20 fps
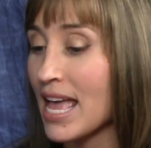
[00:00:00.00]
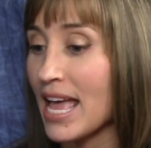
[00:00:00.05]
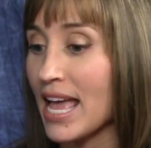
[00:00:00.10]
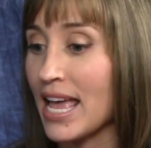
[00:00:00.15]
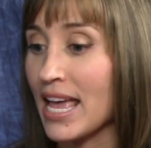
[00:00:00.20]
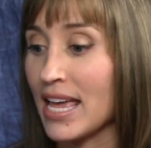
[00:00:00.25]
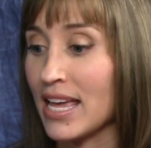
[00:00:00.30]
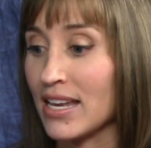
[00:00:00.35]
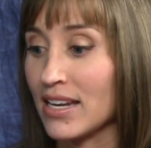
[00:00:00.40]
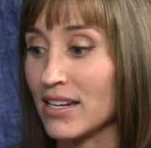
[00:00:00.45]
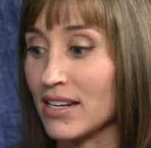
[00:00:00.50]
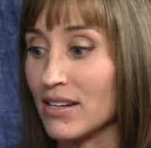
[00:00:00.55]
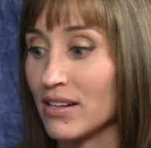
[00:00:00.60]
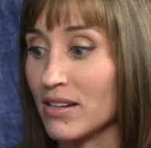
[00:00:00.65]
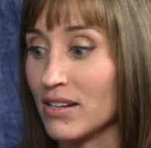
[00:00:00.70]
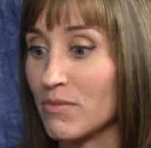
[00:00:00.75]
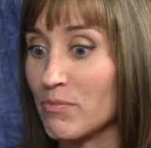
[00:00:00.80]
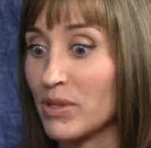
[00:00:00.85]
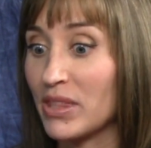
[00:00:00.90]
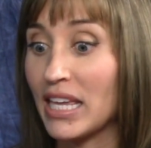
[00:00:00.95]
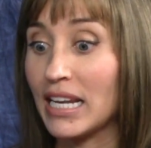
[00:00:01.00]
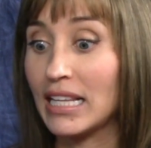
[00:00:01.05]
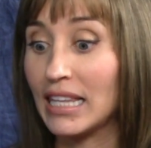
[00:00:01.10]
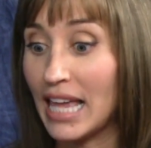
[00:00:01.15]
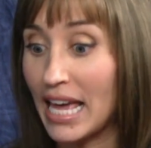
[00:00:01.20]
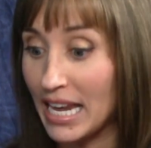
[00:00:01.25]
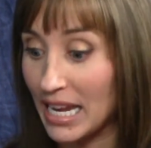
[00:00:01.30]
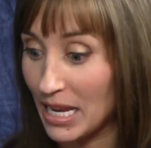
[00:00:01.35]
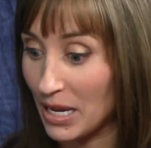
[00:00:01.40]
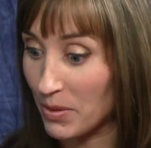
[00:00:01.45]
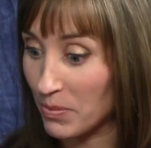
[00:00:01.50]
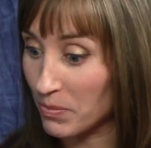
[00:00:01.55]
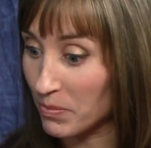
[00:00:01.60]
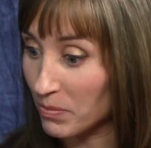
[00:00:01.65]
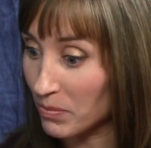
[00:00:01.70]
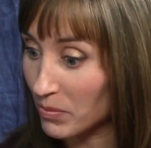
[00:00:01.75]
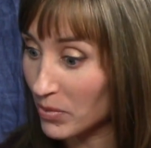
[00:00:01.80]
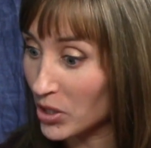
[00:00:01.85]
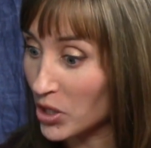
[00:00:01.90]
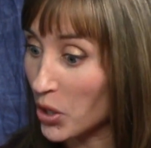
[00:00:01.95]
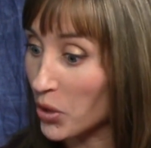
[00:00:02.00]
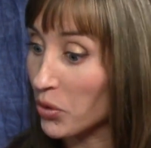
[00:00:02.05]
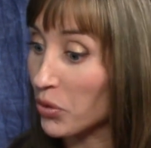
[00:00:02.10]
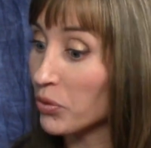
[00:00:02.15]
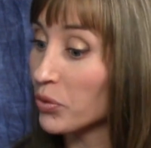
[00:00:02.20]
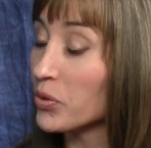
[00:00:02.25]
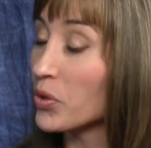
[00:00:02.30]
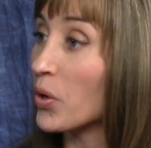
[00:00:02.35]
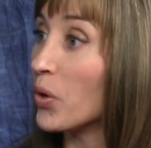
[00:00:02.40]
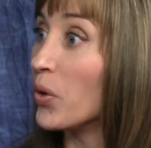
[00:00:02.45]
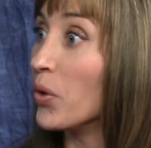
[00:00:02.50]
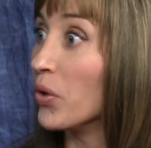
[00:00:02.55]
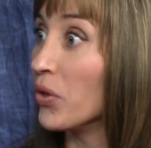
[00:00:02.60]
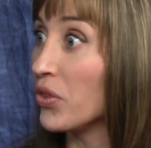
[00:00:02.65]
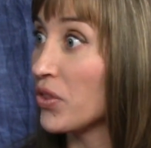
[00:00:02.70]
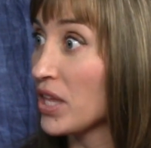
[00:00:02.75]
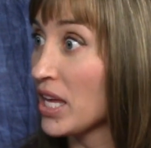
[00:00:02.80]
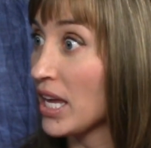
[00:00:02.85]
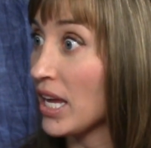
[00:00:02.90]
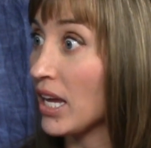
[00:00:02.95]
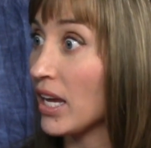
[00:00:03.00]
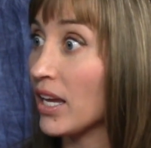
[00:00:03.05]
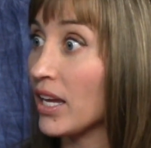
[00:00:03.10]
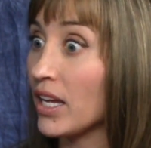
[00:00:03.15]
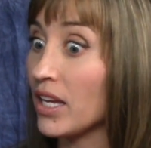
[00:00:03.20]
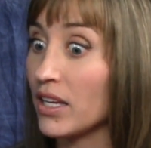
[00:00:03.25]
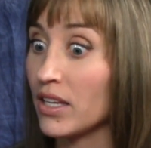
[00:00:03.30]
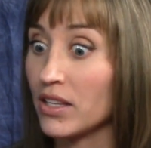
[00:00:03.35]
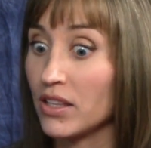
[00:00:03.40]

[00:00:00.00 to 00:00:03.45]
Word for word: and but they'd let him go through the whole thing,